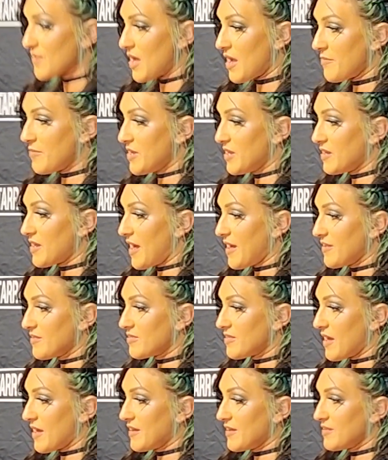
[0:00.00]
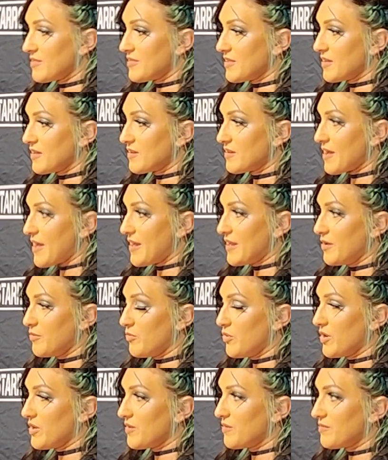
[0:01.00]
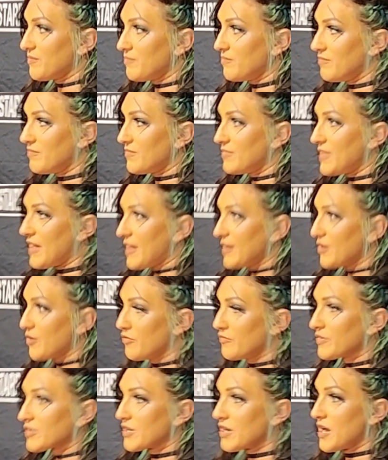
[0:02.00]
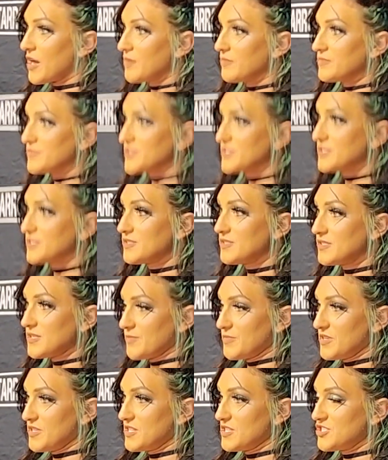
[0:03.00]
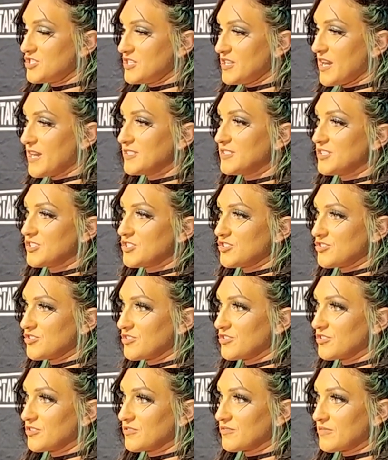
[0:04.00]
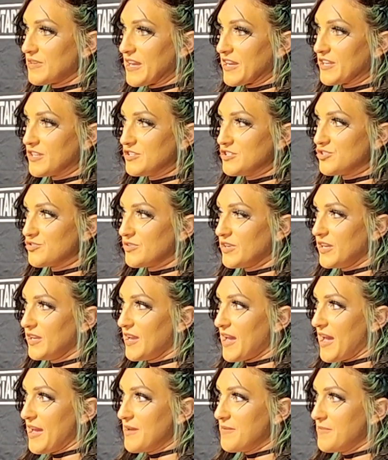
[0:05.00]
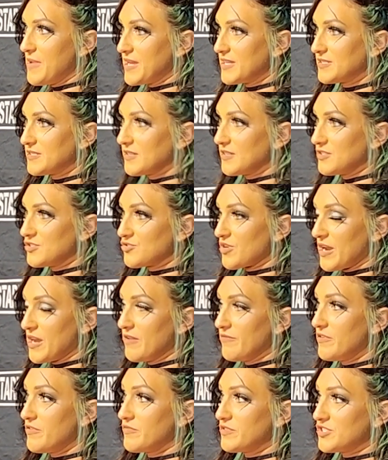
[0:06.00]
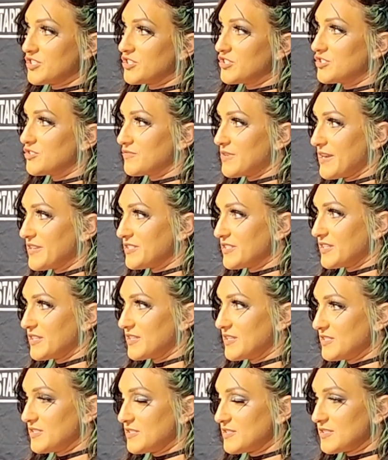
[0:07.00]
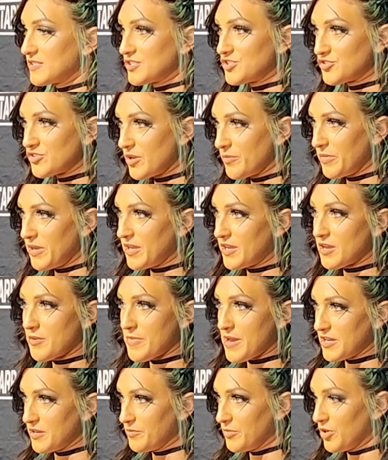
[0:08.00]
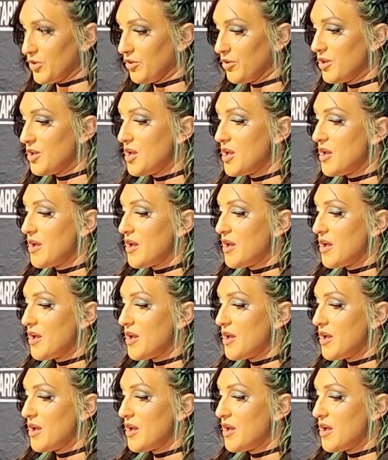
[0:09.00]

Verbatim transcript: I mean, I think anyone that overcomes something that she has, such as her neck injury, and makes a triumphant return to wrestling is extremely commendable.